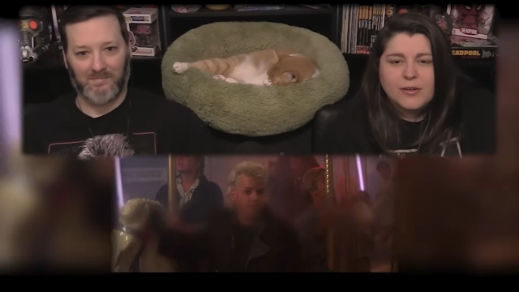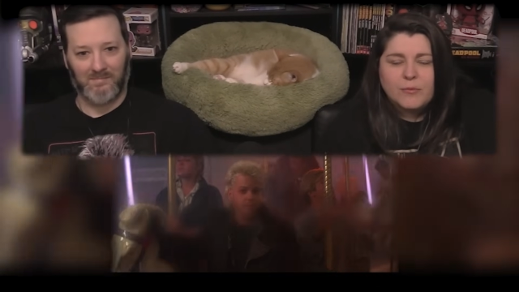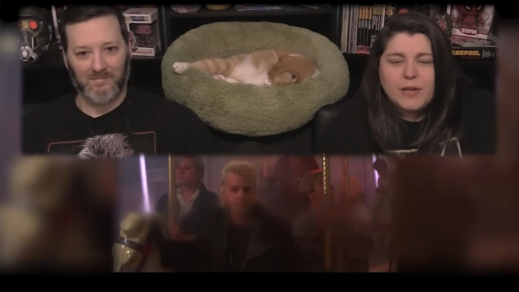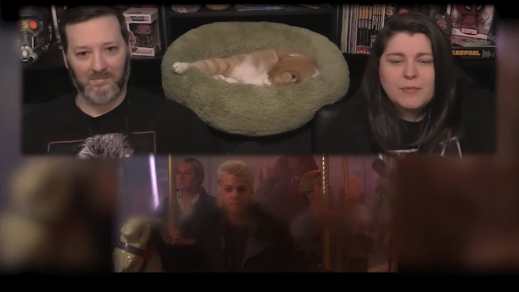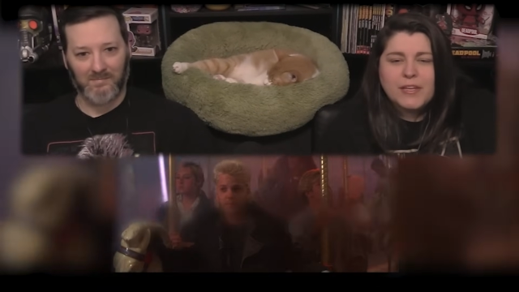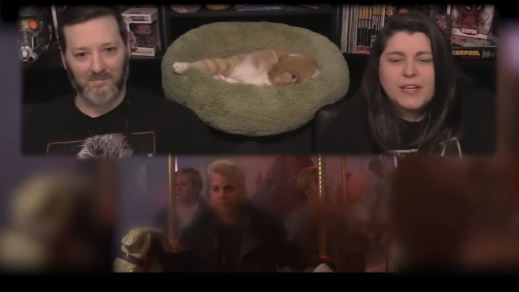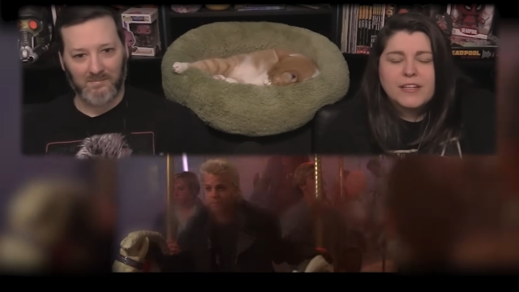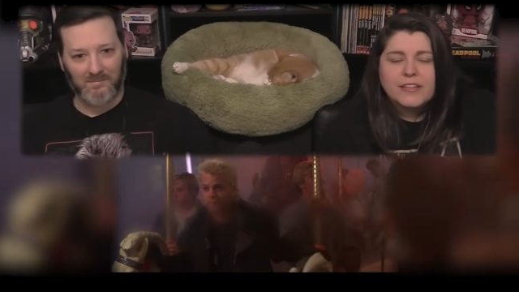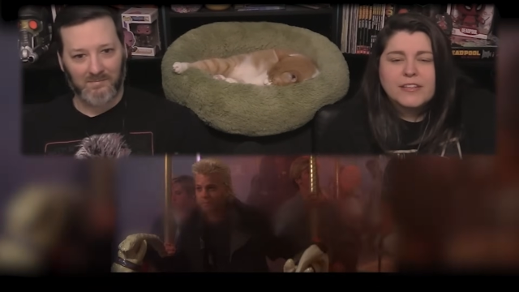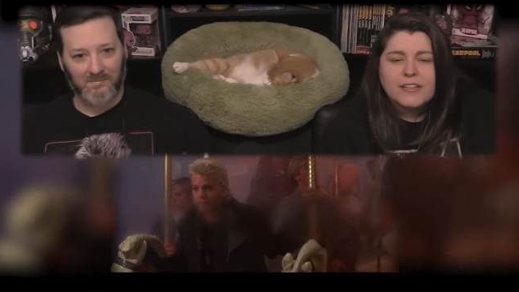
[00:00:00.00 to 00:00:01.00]
Speaker 1: Wait a minute.
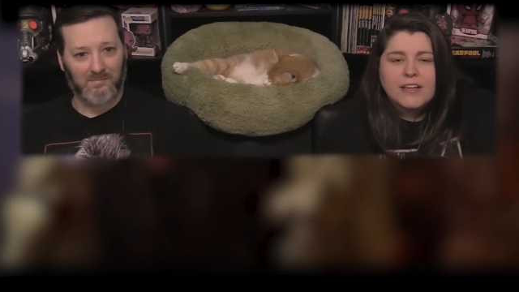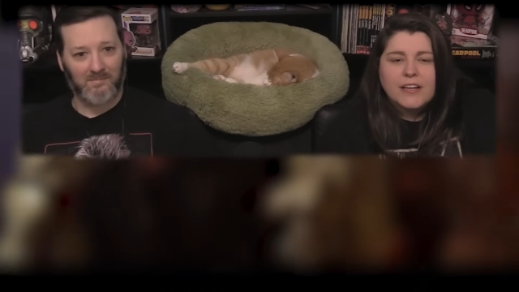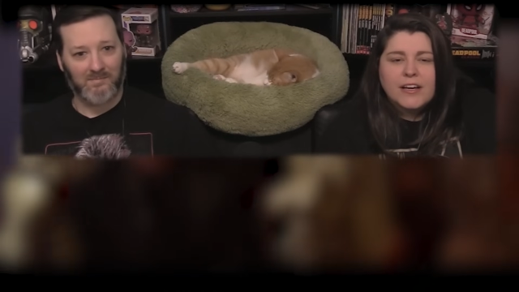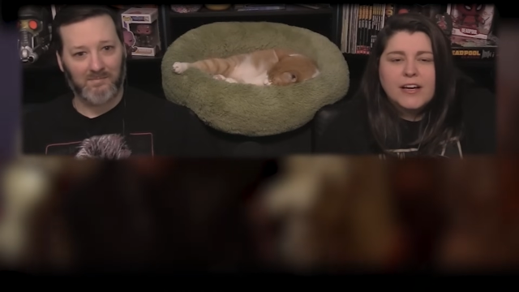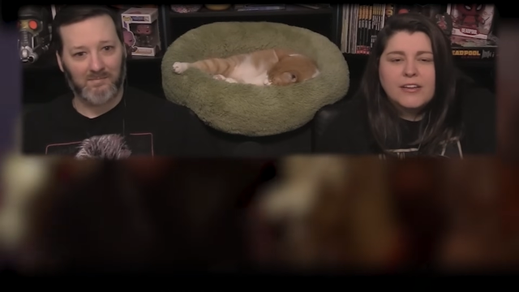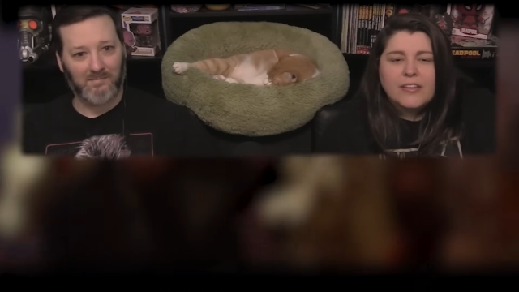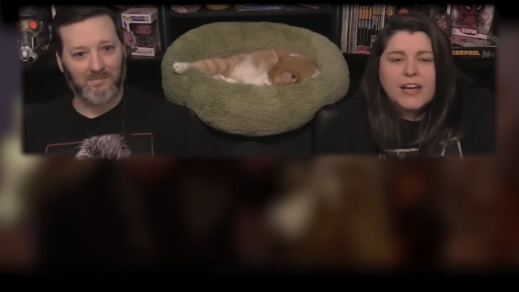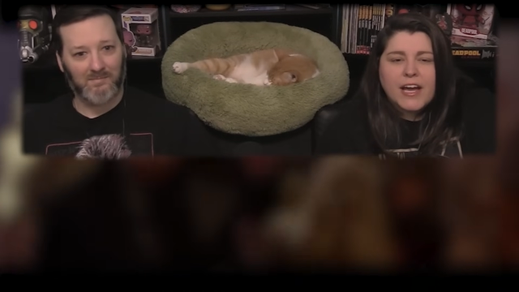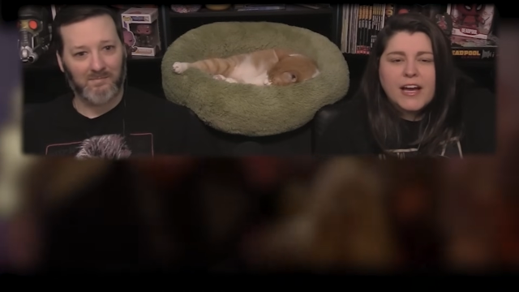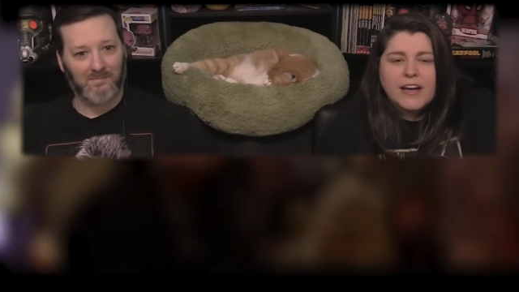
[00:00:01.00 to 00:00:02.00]
I know that
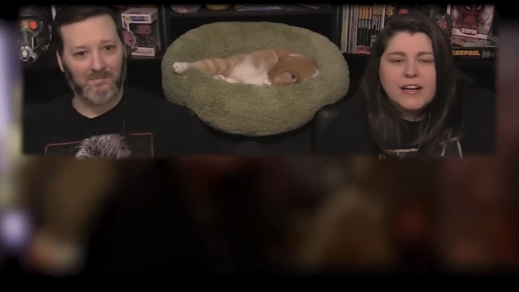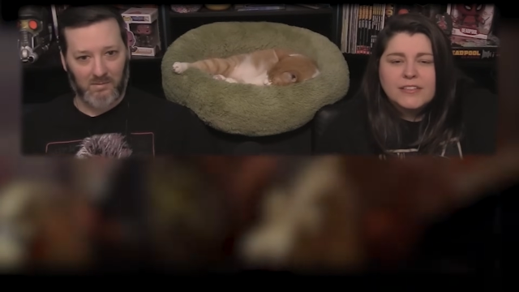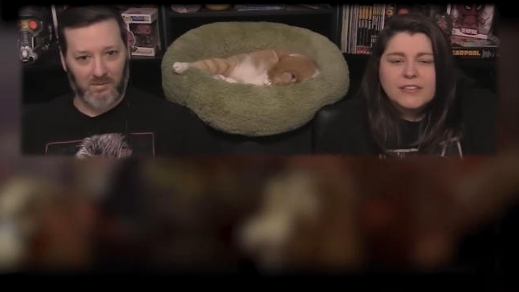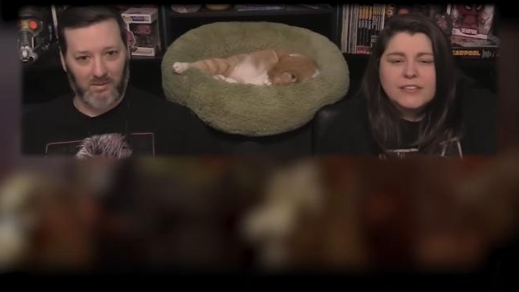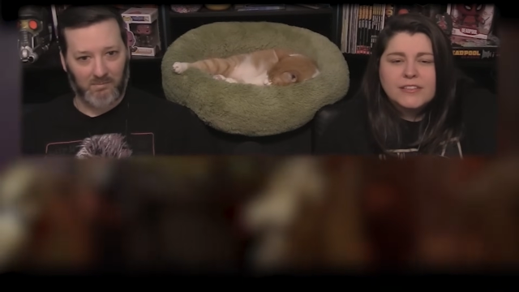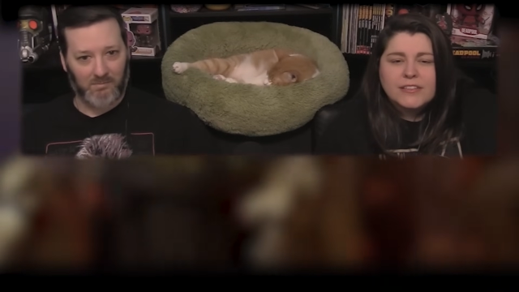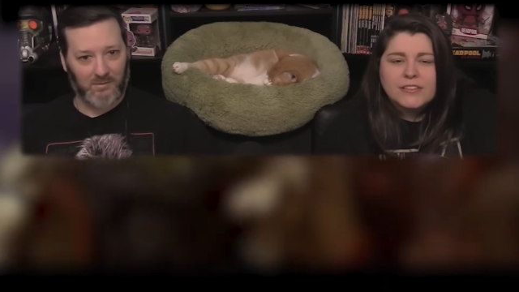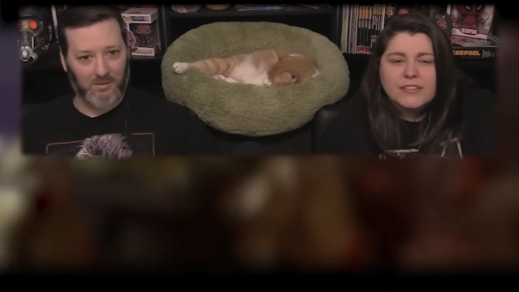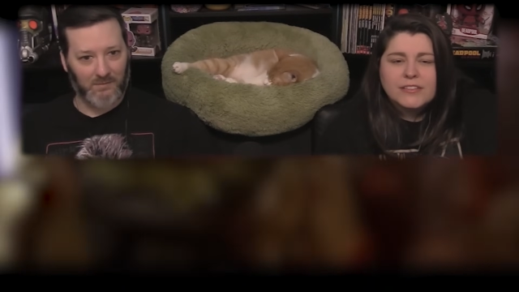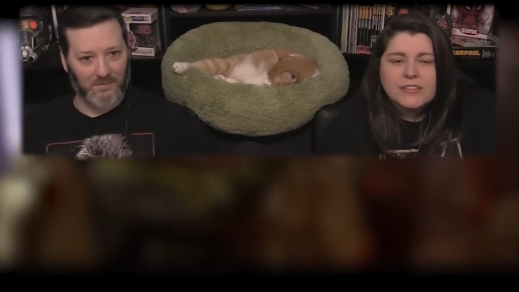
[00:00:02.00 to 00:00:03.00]
guy.
Speaker 2: Yeah,
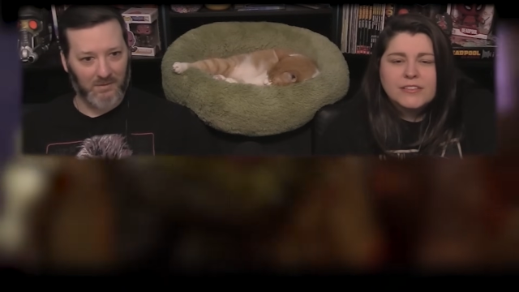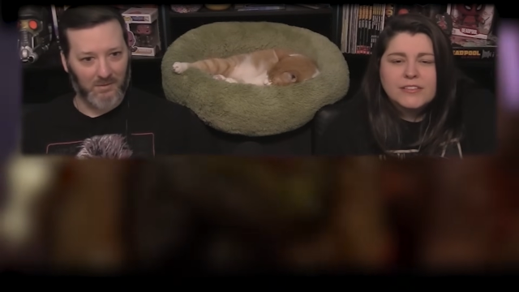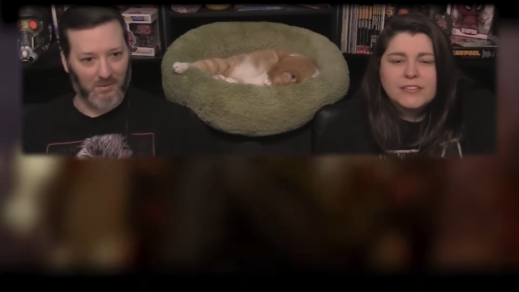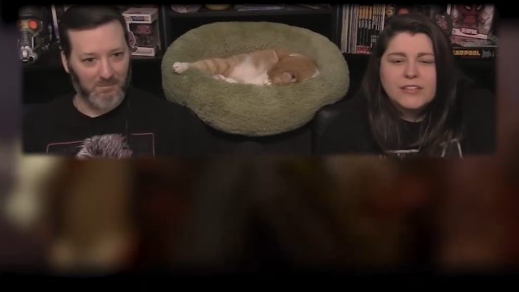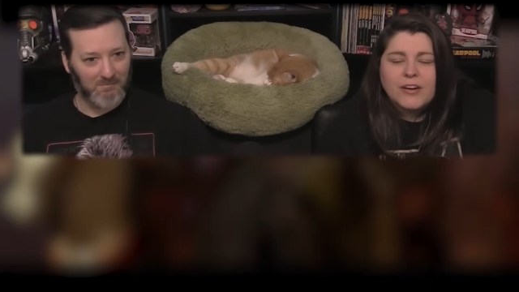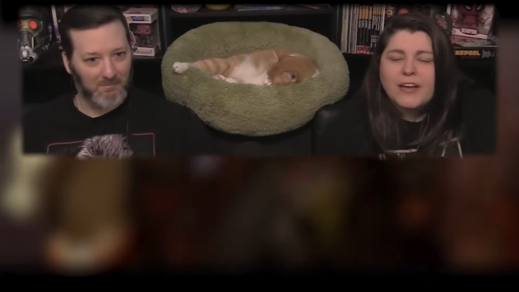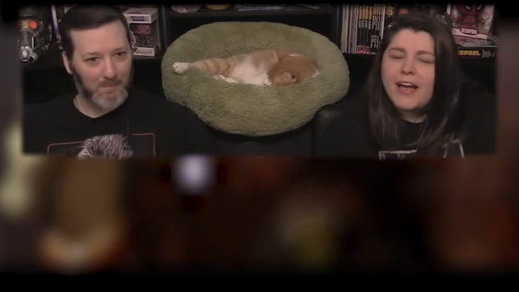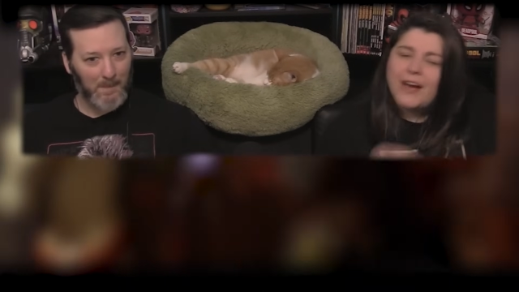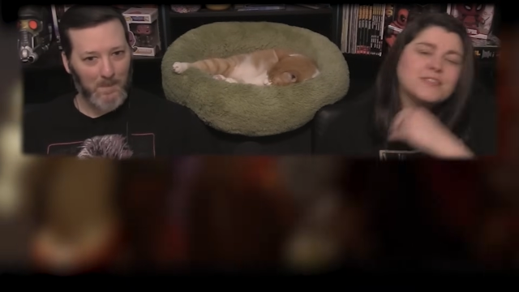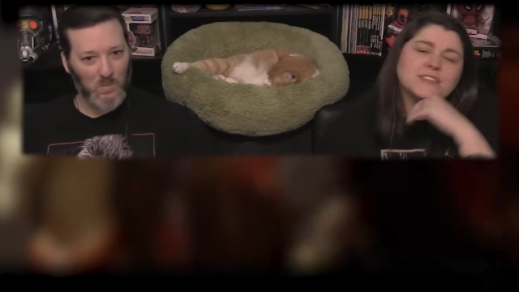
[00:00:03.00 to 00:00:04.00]
Kiefer Sutherland.
Speaker 1: Okay,
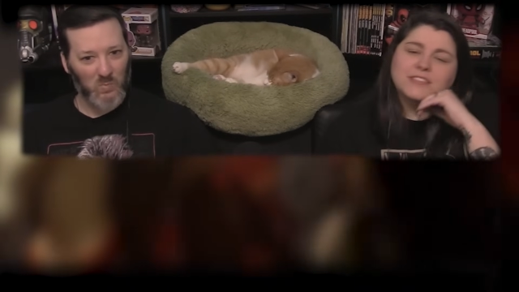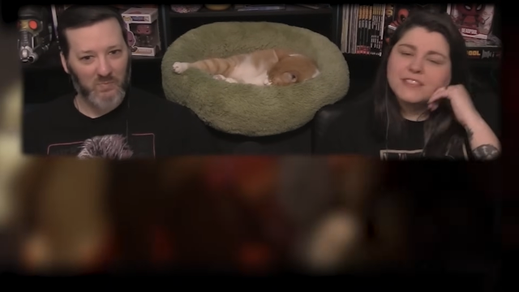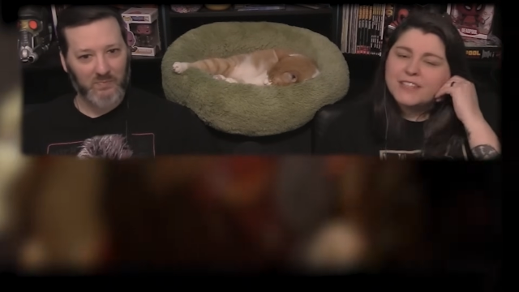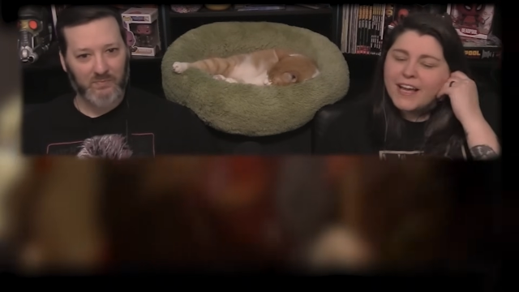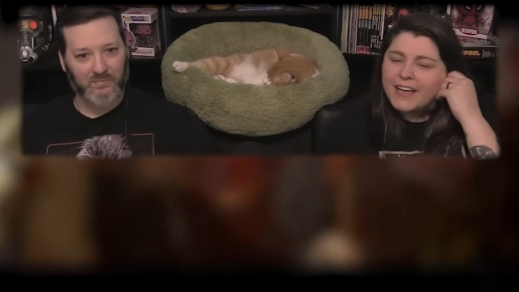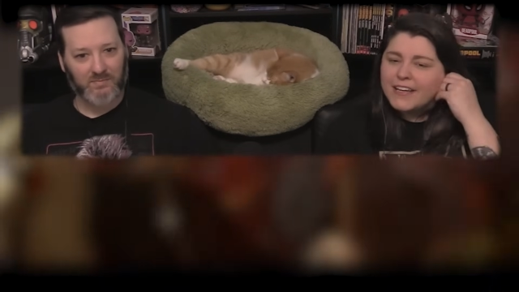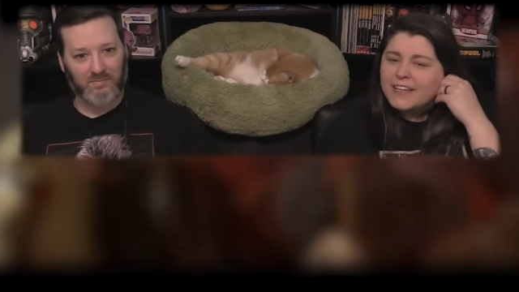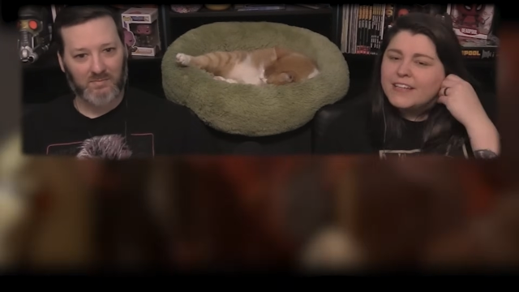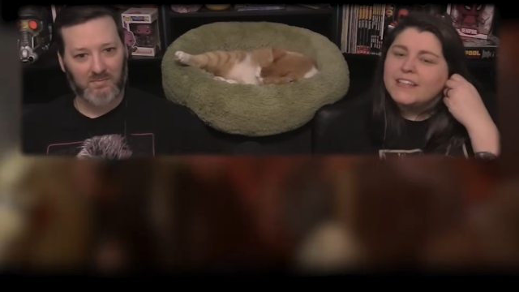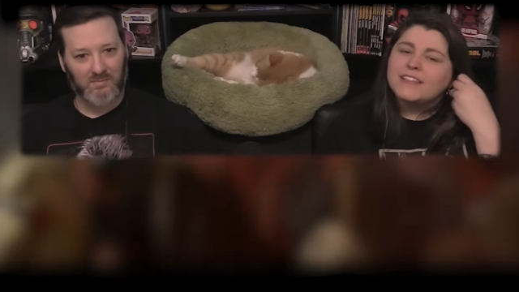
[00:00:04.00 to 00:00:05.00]
I was just gonna say
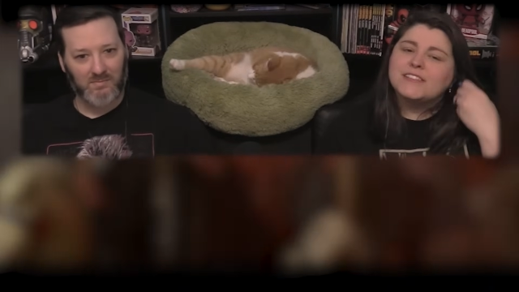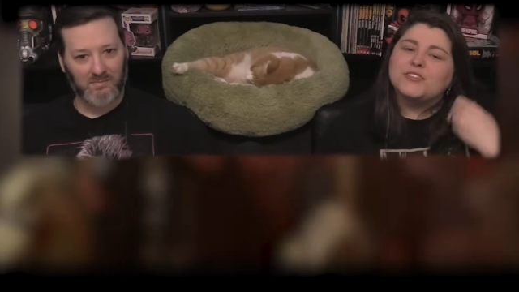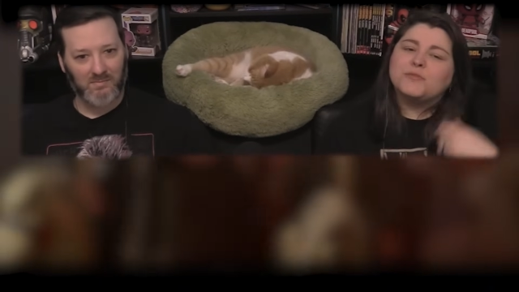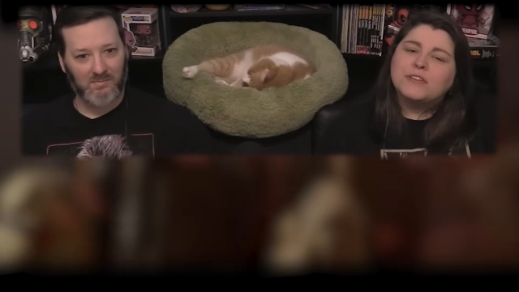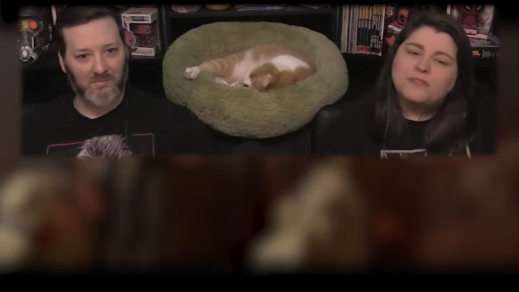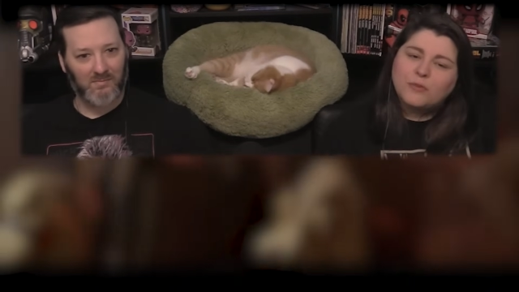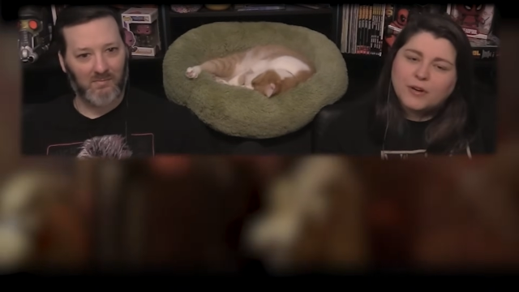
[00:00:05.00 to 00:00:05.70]
that's the twenty four